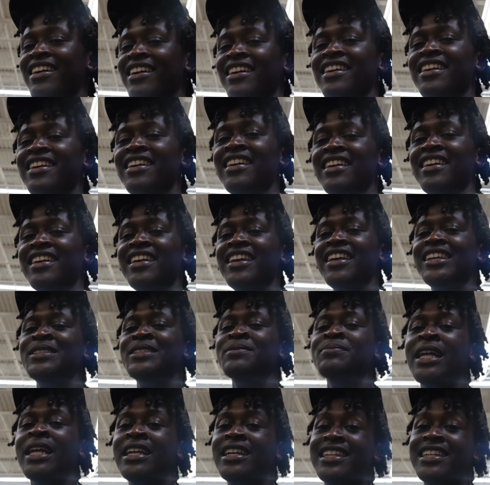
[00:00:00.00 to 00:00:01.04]
out. She gonna
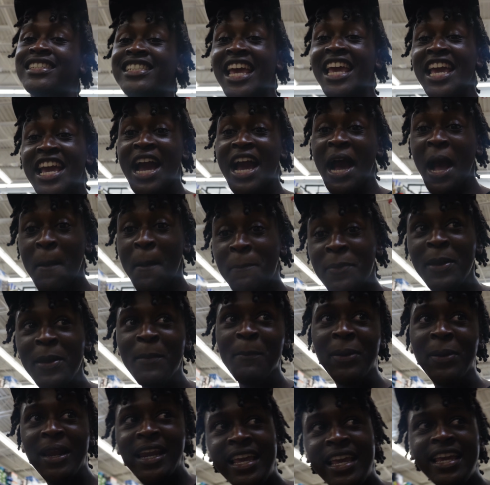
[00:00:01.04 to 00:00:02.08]
see. She cop and
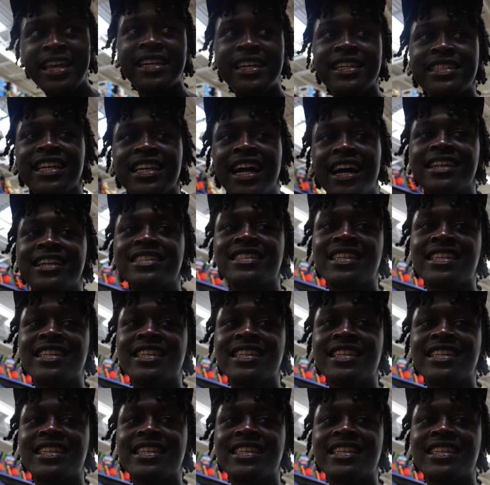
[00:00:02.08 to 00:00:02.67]
plead. Did y'all